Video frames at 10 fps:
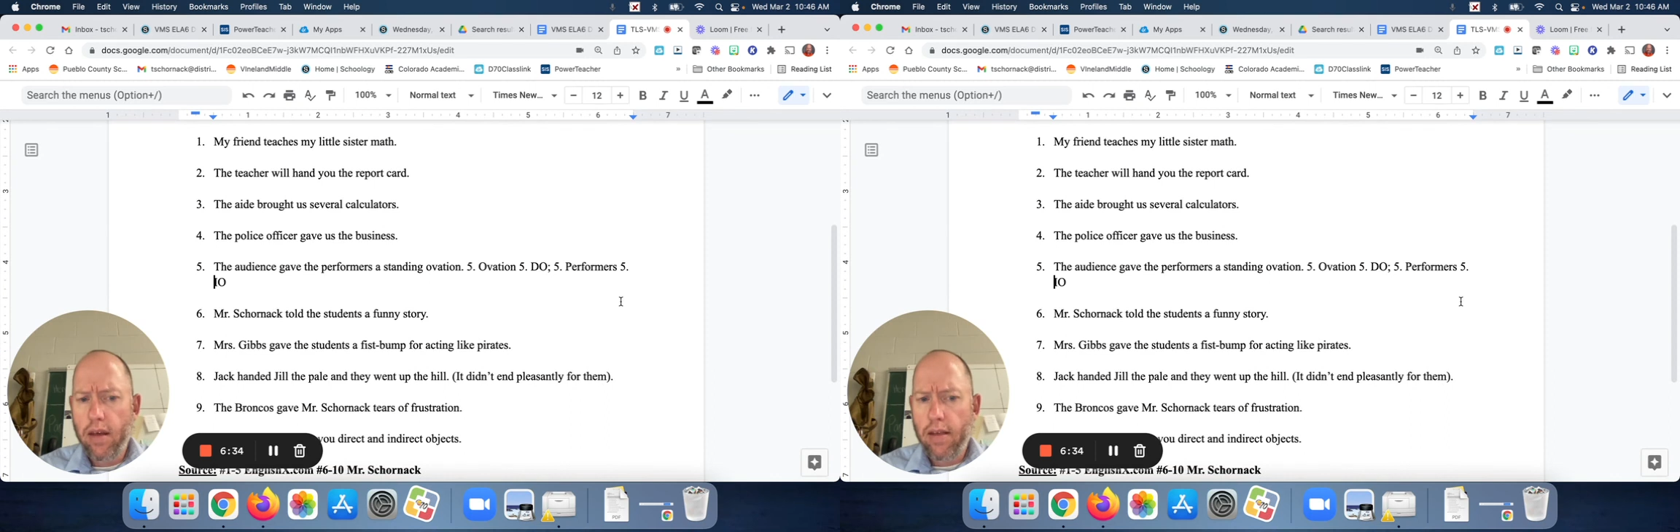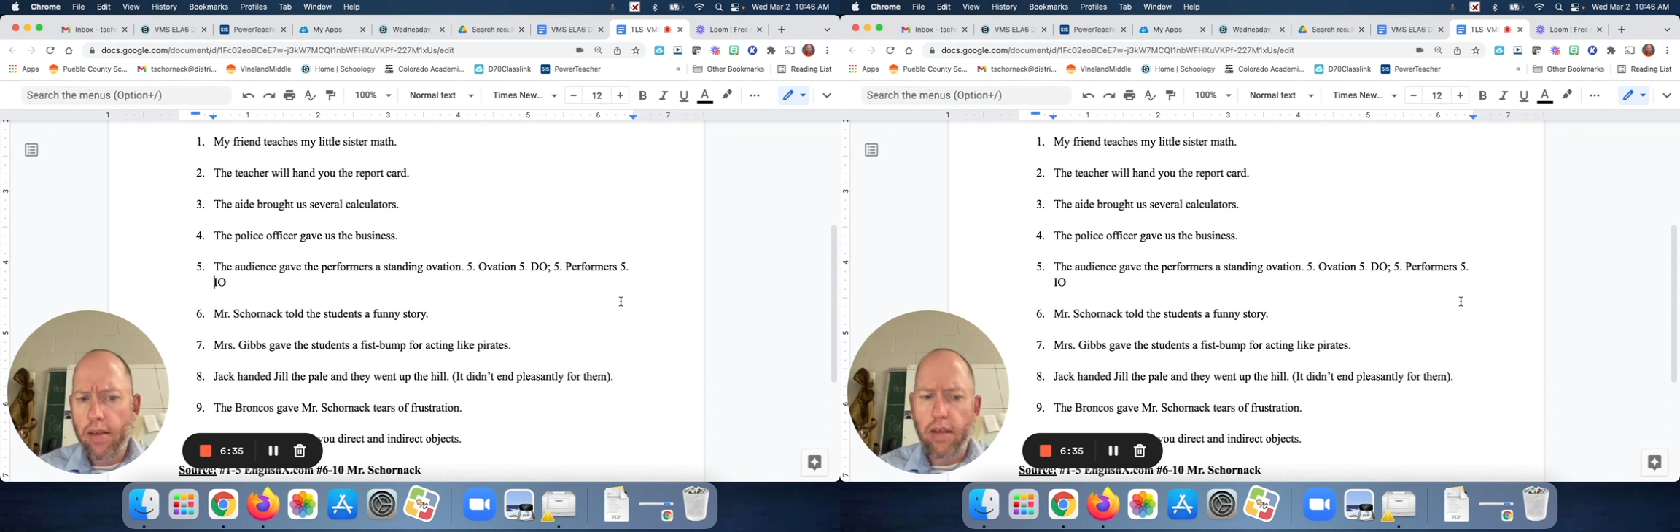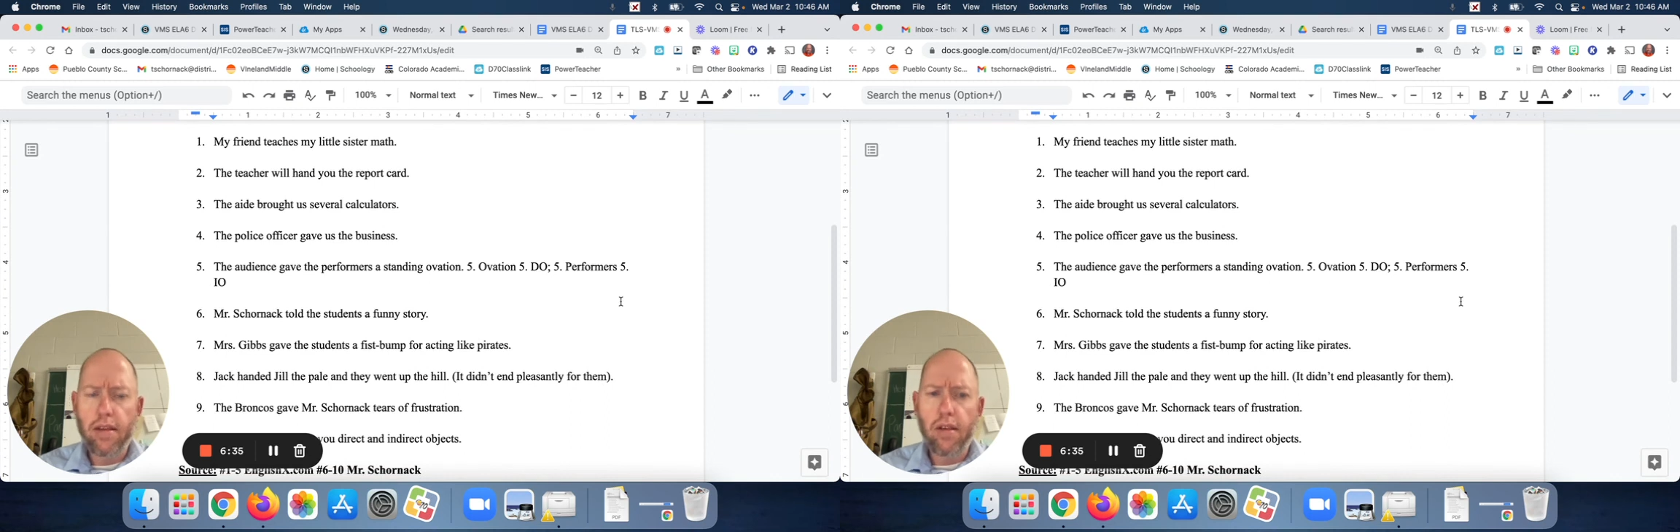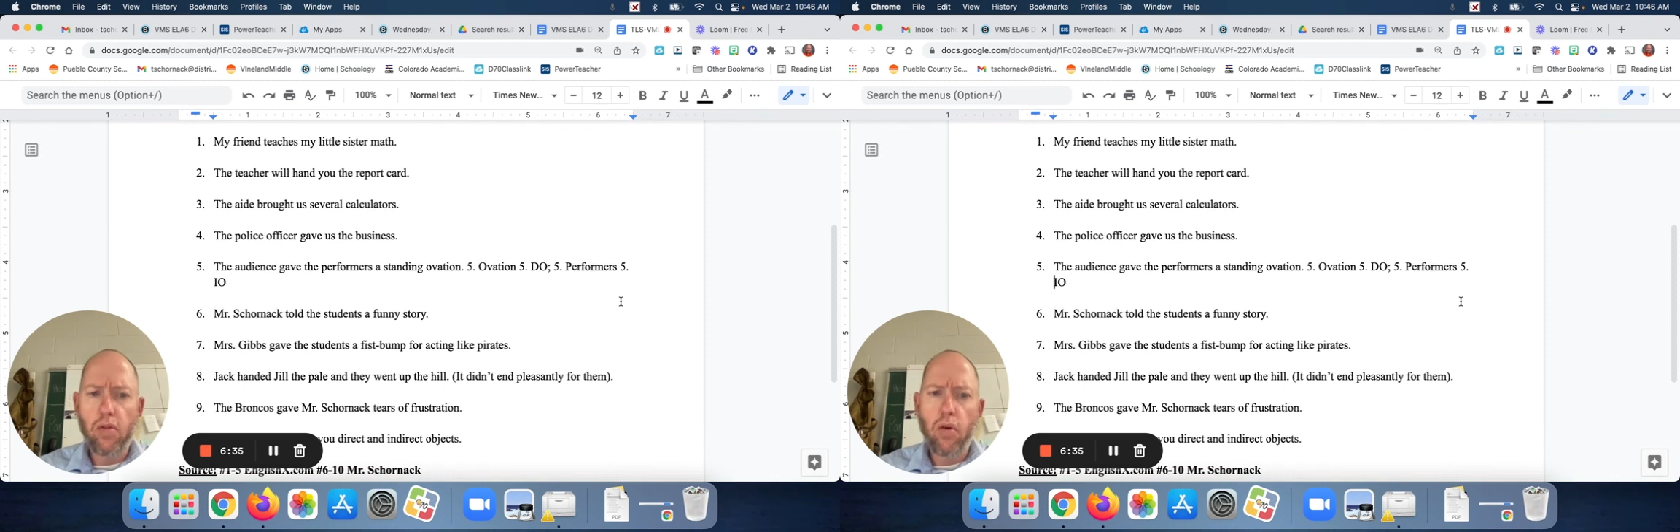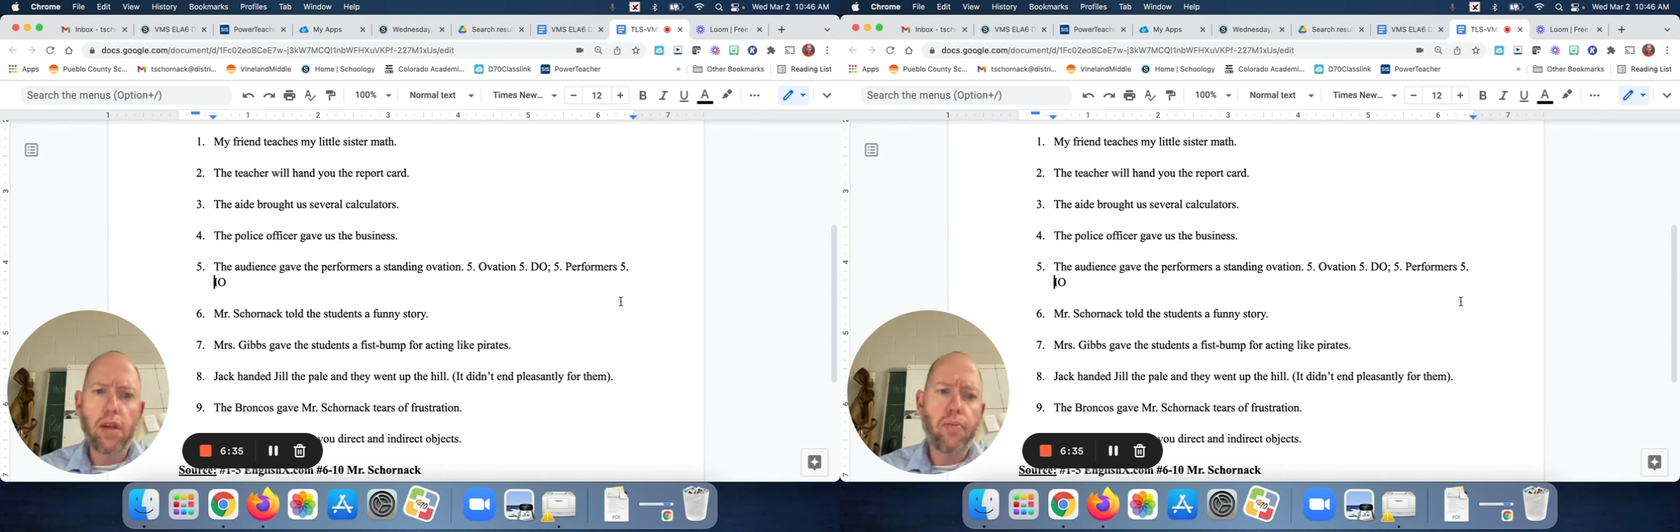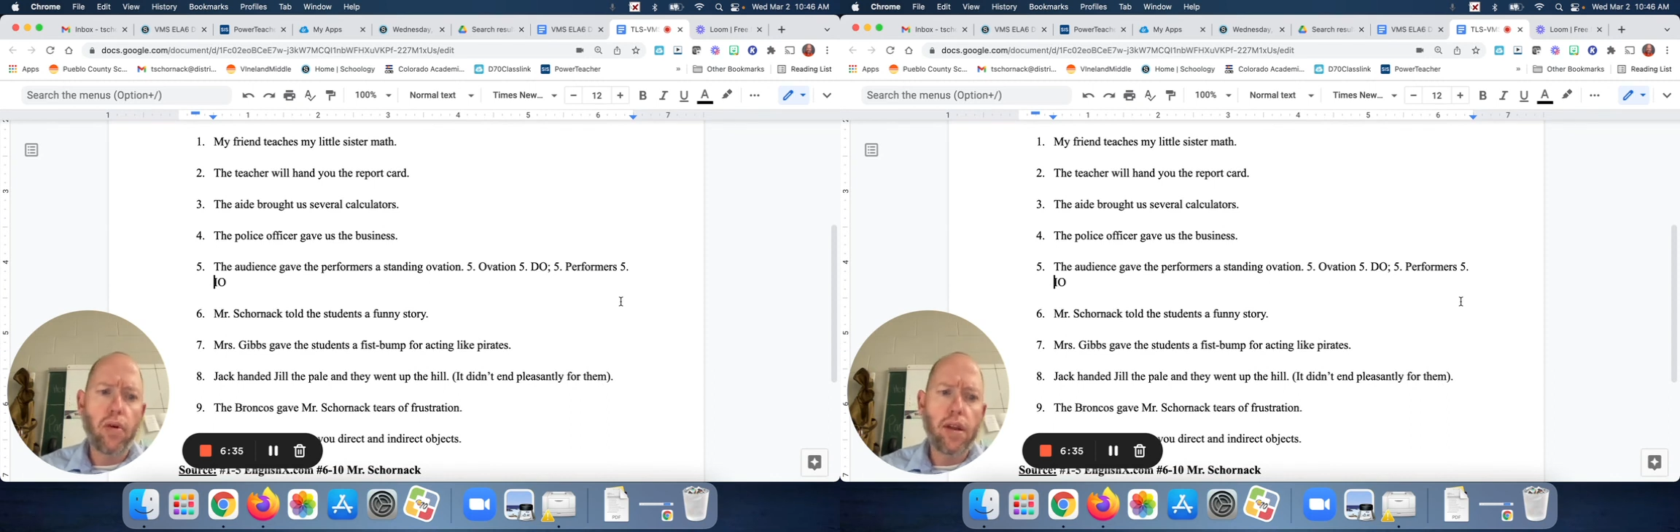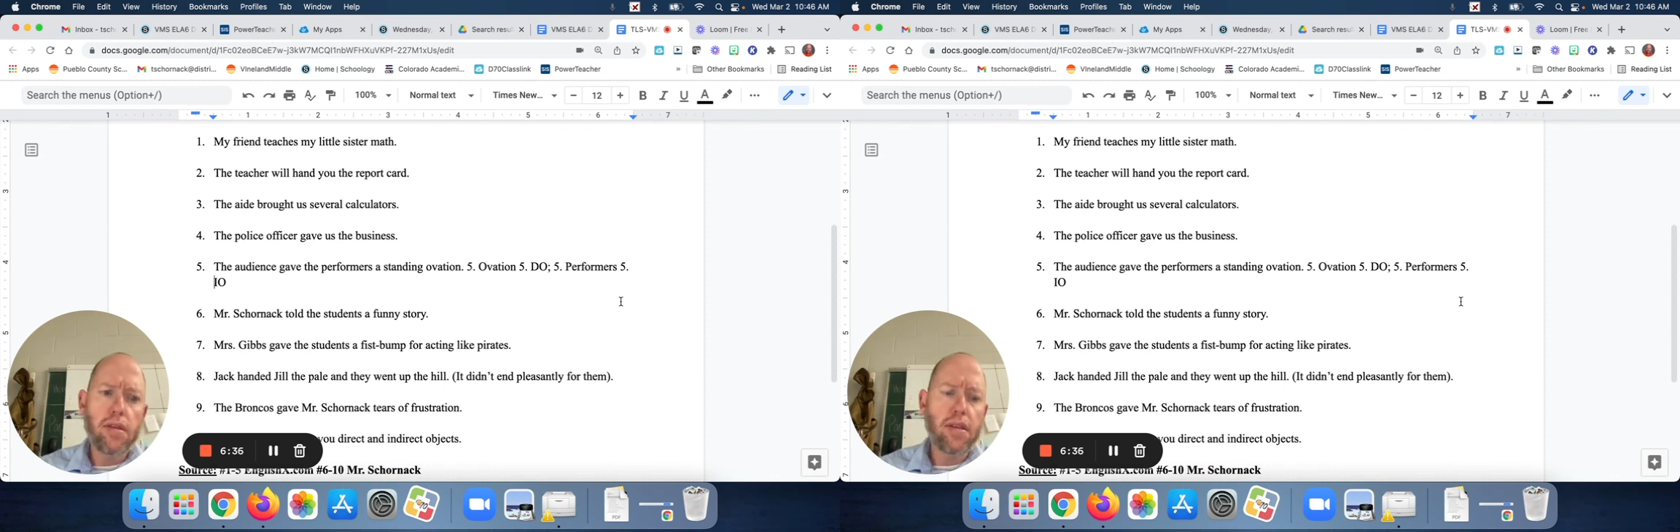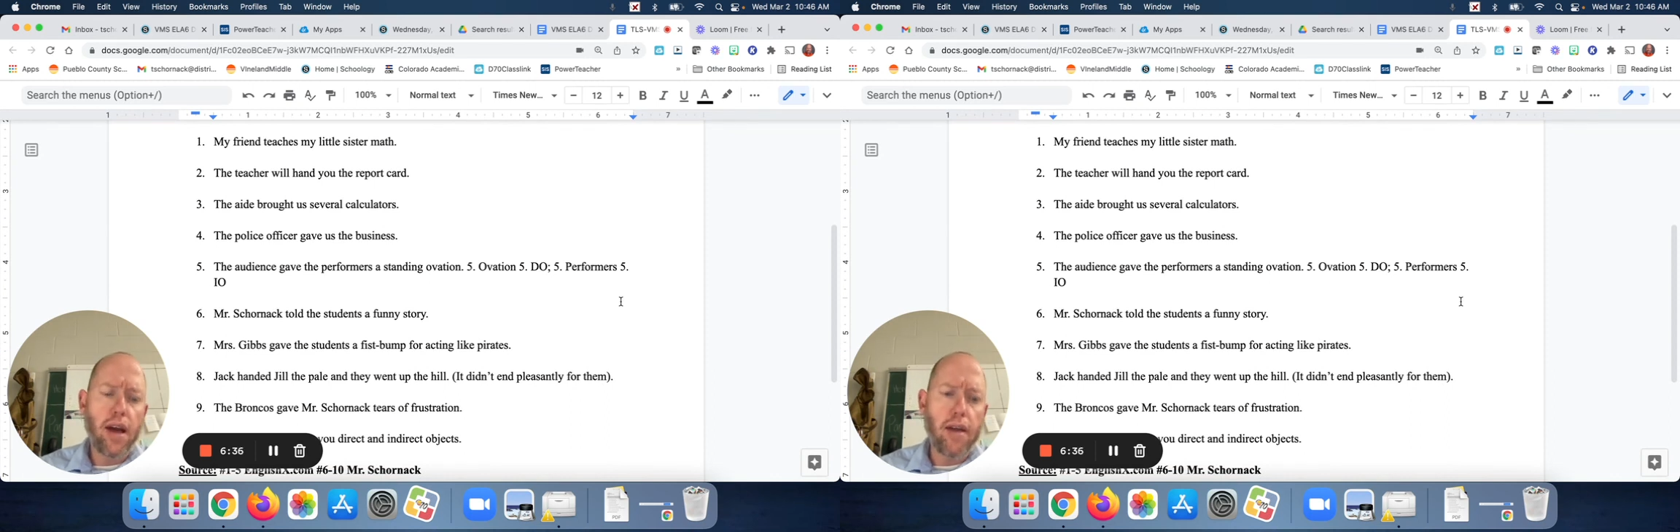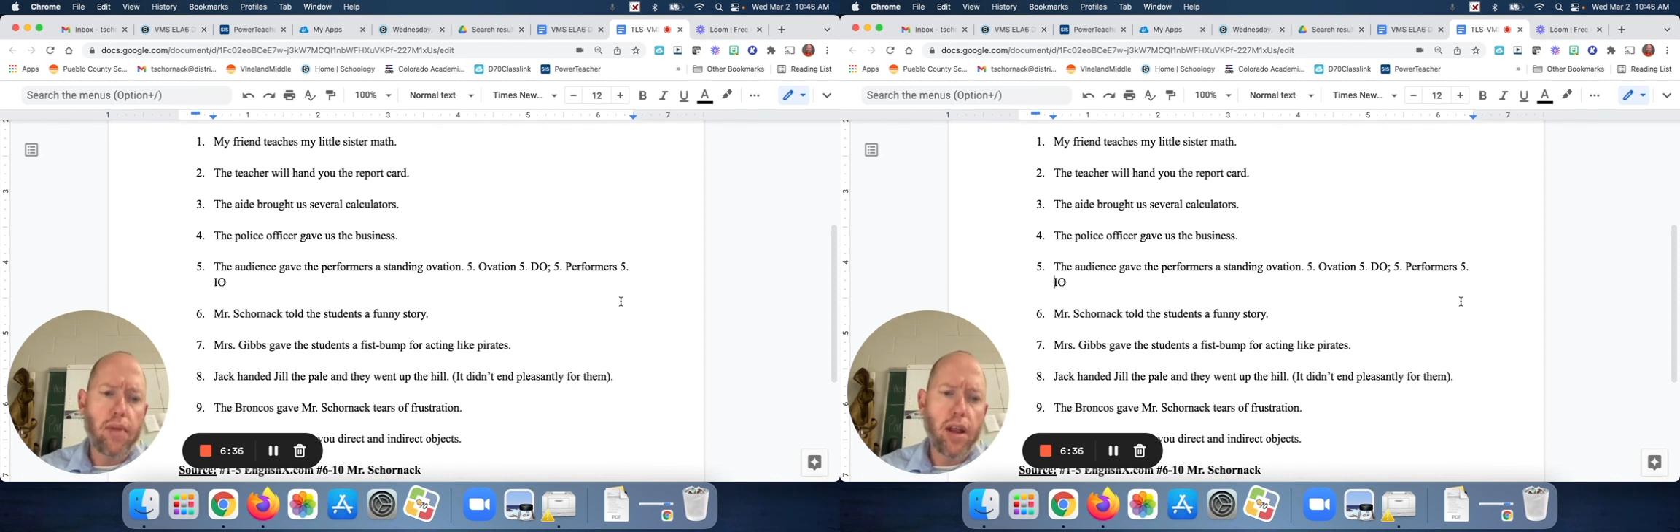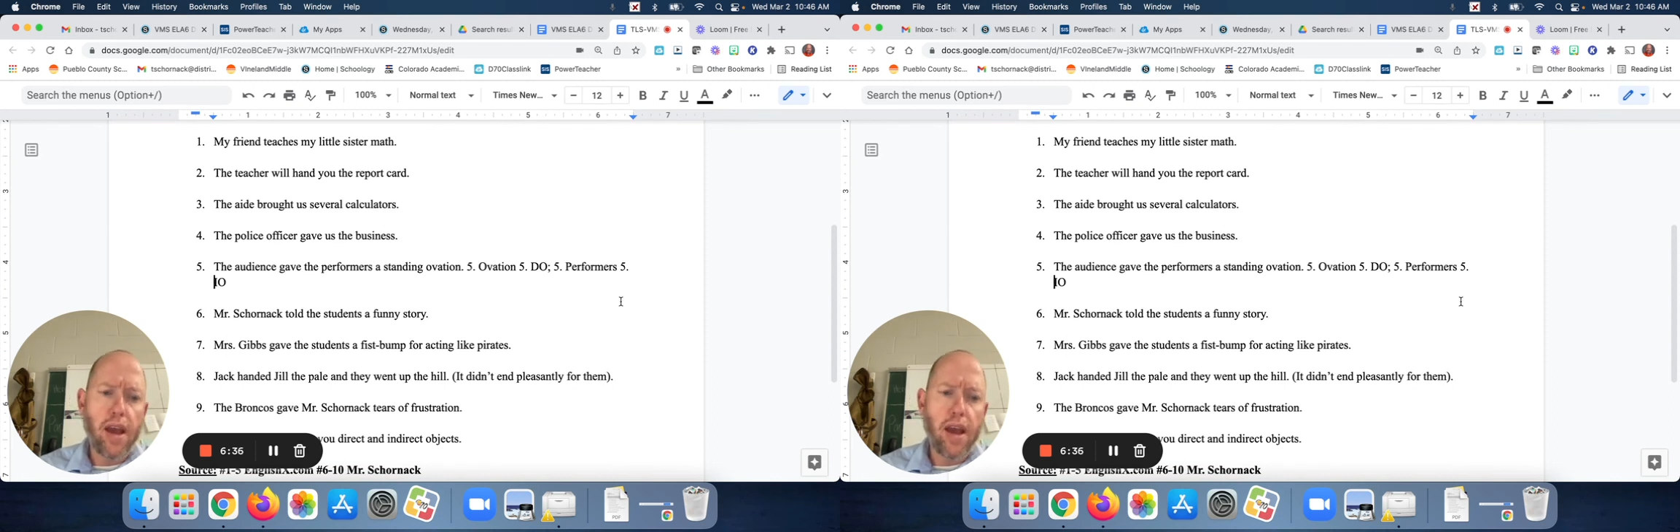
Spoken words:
So this is a 20-point assignment,